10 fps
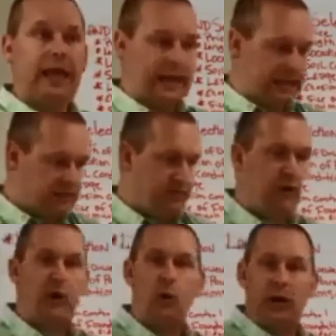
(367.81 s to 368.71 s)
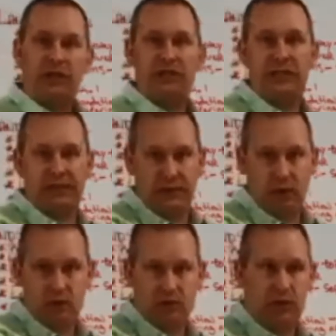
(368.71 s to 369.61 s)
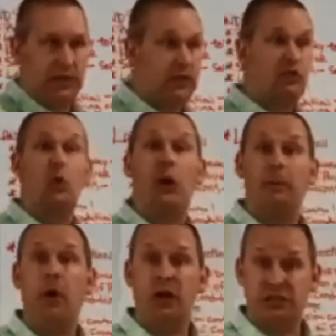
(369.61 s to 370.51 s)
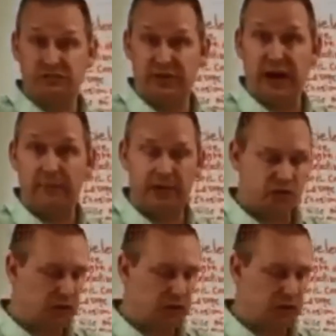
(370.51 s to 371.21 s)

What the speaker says: and it's very quick to set those in a square box environment.